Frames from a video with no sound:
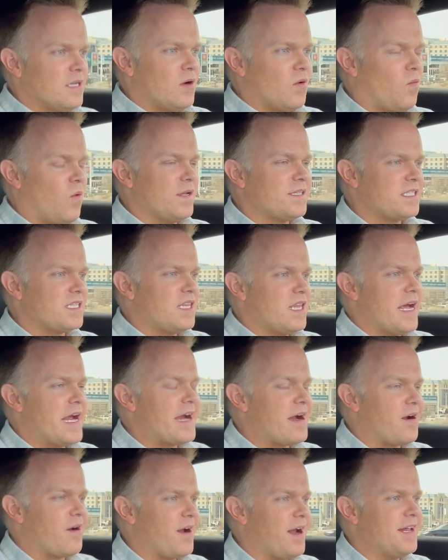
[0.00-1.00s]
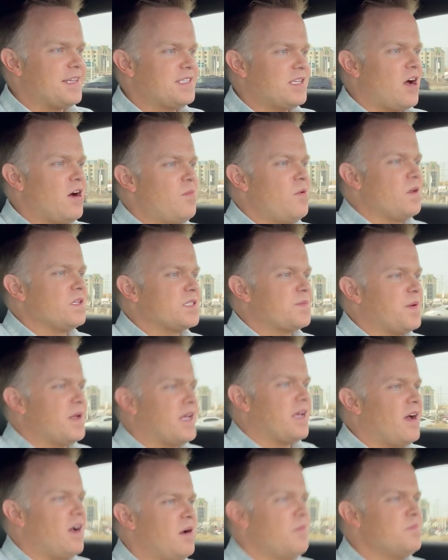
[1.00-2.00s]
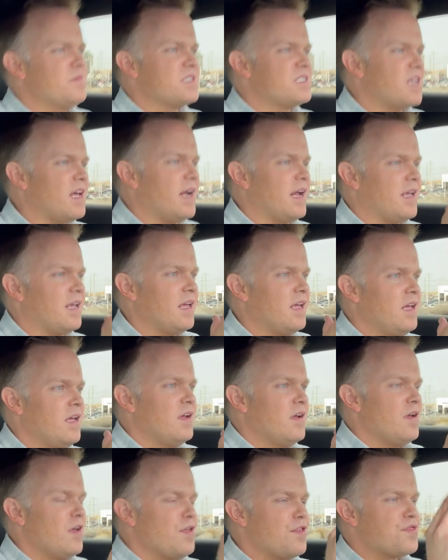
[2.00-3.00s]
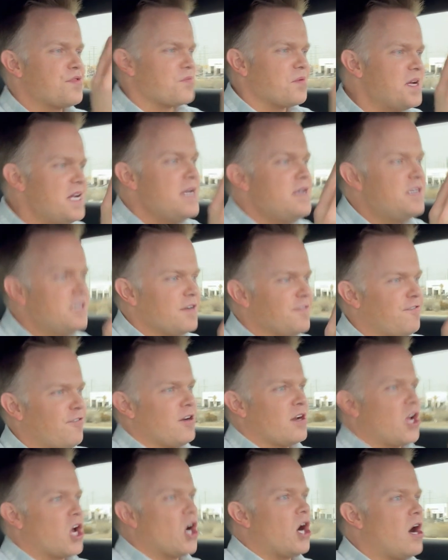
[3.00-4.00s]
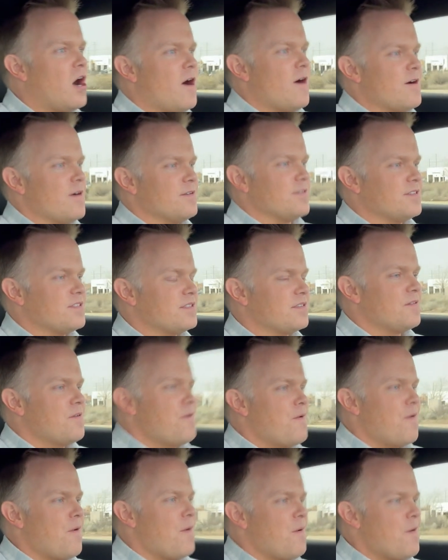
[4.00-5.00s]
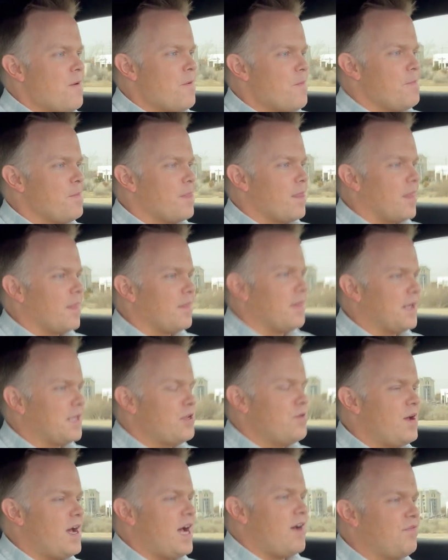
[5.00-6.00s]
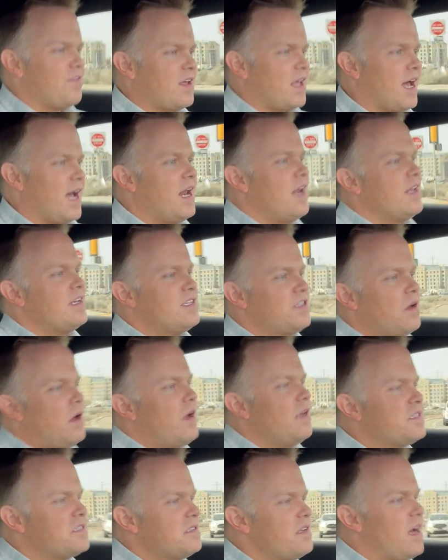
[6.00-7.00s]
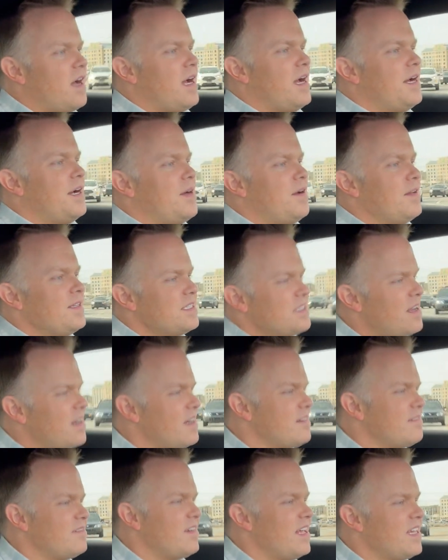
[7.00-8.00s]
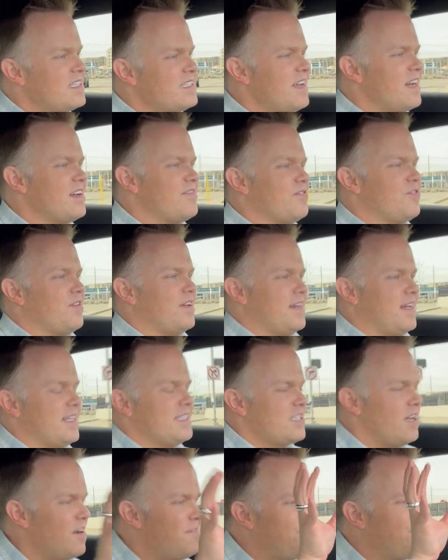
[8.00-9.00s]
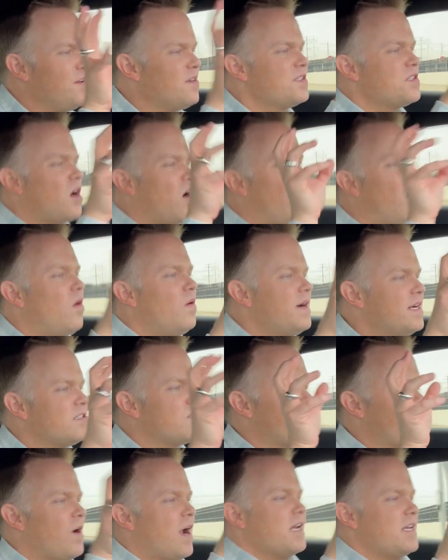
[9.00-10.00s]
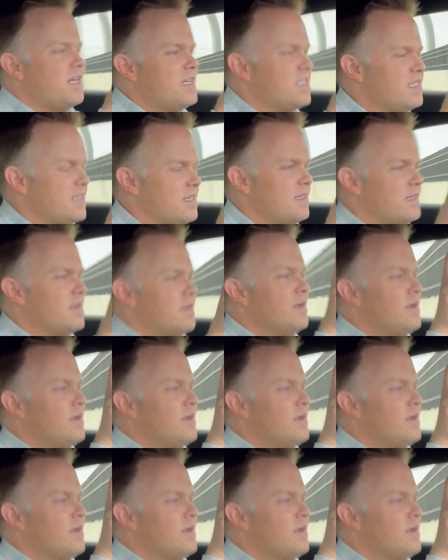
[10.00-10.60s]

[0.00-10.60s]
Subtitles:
what's there. It's almost becomes like 3 different cars. Like, you have the kind of docile, it's not even really, it feels always ready to